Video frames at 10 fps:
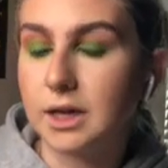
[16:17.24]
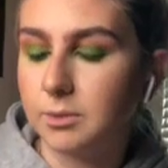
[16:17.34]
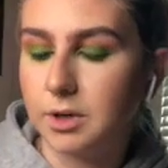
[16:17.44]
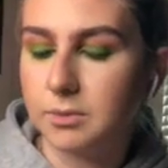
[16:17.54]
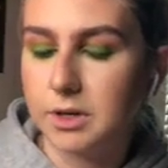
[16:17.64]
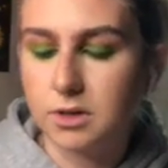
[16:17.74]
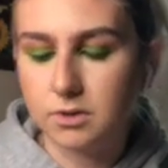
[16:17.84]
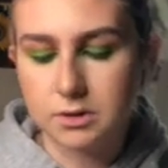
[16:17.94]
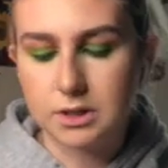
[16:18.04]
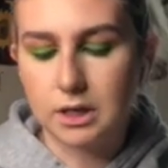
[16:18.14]
I'm going to be
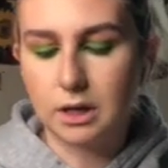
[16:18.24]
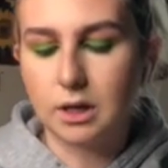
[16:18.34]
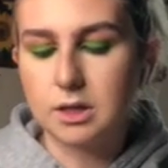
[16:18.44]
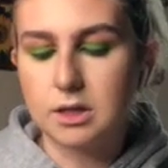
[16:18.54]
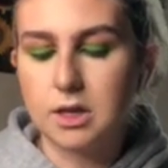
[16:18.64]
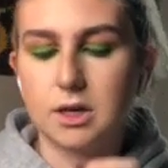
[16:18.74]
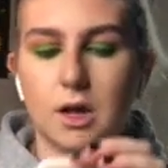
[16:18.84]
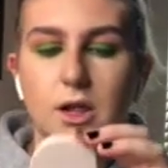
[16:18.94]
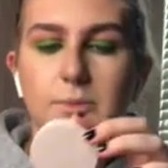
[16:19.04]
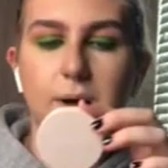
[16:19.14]
using the
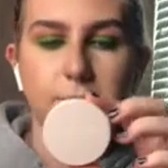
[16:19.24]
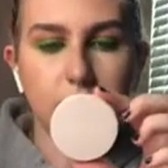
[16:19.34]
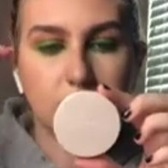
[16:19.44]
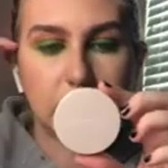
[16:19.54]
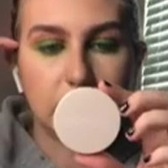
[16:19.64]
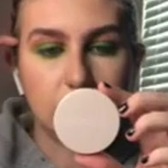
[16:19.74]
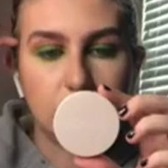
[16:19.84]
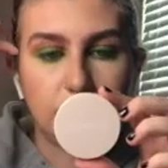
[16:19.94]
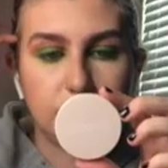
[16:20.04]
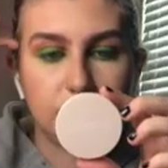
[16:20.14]
ColourPop Clear
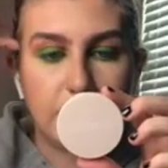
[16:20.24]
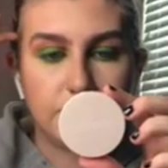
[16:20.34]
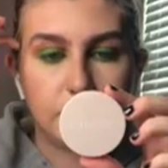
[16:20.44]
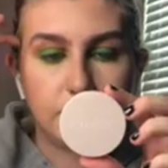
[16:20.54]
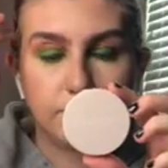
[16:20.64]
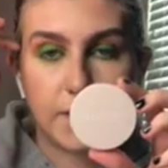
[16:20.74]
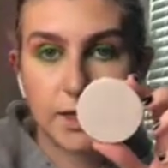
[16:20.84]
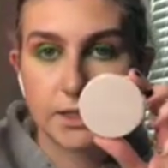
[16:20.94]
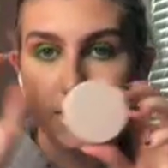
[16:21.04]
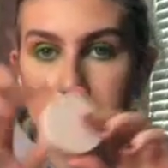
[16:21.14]
Feather
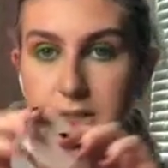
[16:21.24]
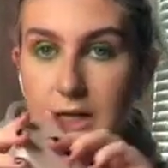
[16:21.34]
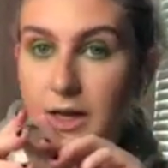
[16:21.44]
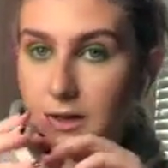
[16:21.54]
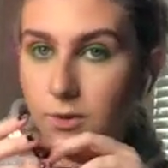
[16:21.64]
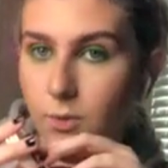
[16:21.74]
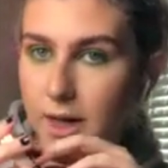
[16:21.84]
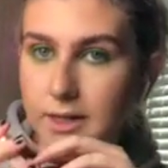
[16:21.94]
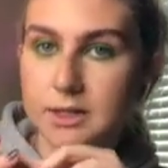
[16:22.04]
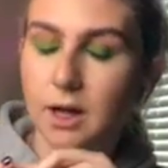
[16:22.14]
Effect Styling
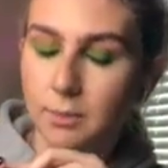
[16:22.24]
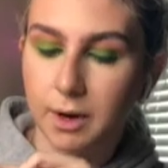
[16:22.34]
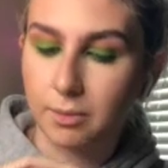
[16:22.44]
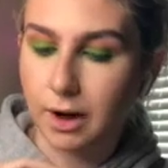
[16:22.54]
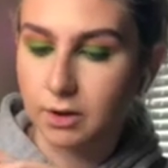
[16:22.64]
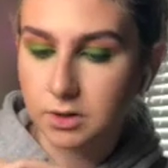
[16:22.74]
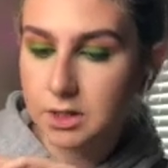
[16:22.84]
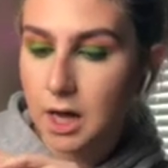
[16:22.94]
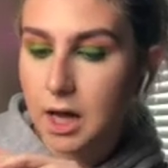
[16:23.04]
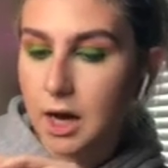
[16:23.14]
Wax on my brows,
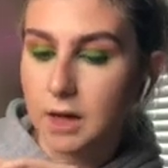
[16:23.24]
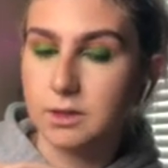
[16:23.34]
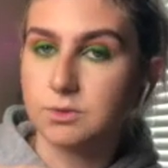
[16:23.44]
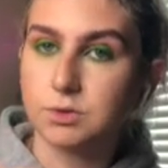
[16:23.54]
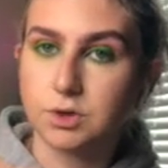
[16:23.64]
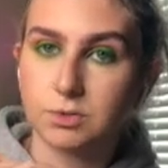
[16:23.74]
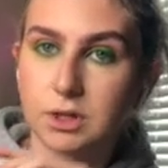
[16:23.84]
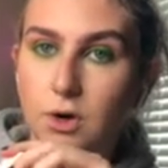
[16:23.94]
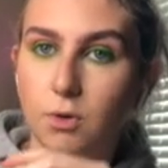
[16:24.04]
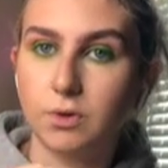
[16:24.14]
and this will just really
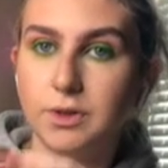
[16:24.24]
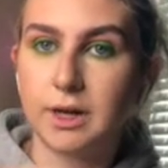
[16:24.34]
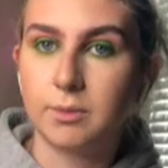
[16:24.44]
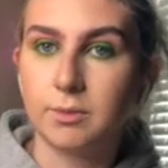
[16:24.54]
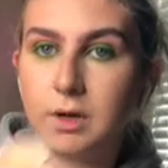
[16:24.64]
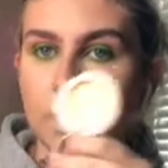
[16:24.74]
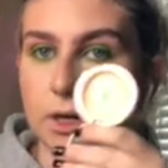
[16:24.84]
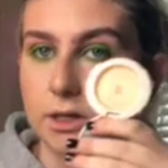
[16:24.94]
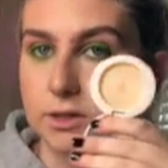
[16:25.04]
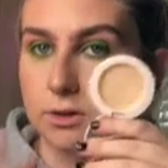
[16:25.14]
hold them.
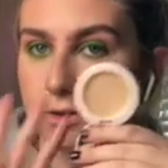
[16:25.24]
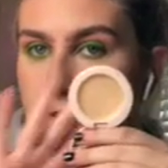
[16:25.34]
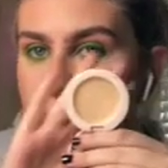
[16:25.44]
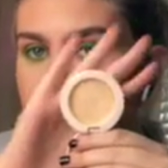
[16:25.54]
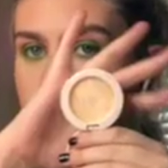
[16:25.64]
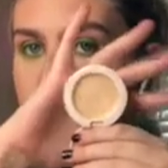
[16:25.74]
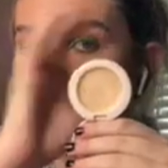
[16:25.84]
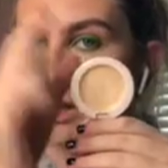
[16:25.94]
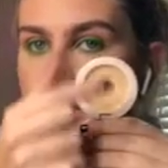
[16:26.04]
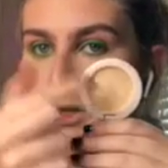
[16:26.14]
It's literally just like a
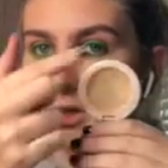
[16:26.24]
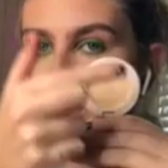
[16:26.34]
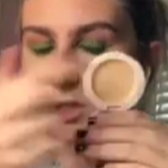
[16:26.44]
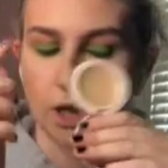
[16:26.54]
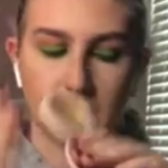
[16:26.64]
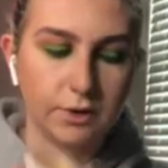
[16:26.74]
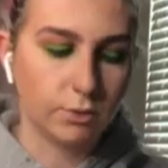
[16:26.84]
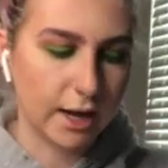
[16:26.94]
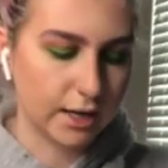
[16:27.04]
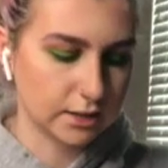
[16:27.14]
clear, solid
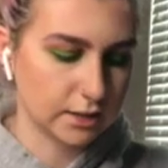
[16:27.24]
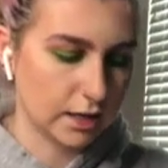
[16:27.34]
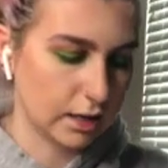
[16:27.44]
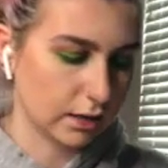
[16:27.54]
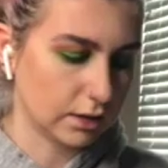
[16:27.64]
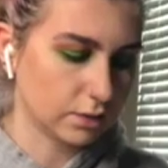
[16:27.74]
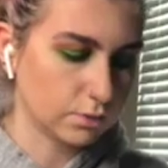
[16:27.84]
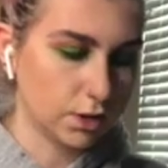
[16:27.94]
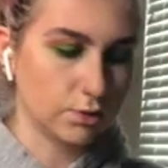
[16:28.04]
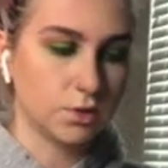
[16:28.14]
wax, and
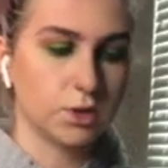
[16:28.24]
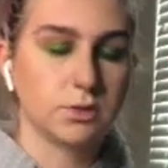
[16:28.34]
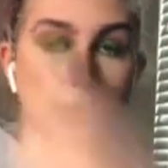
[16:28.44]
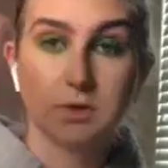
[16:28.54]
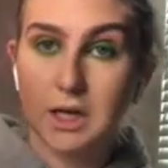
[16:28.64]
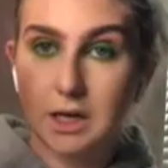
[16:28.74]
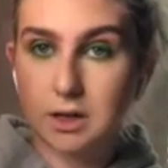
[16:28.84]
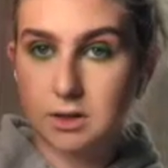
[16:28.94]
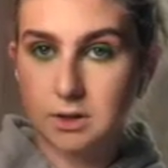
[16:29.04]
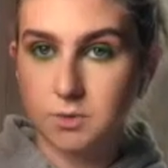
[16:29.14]
what you do is you take
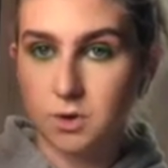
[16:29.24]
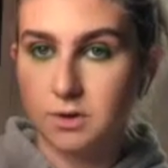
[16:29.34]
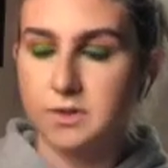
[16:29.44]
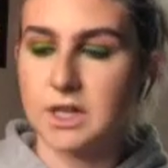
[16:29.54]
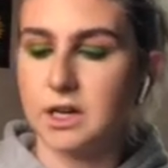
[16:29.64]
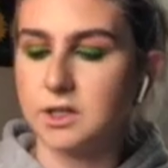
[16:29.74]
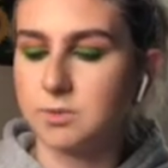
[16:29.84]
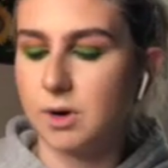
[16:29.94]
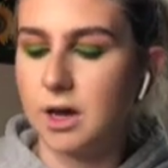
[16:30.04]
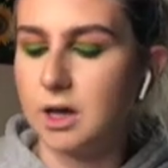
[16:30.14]
some sort of setting
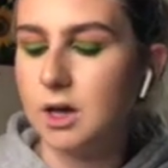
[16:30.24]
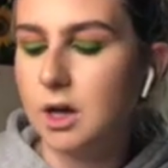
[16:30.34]
spray.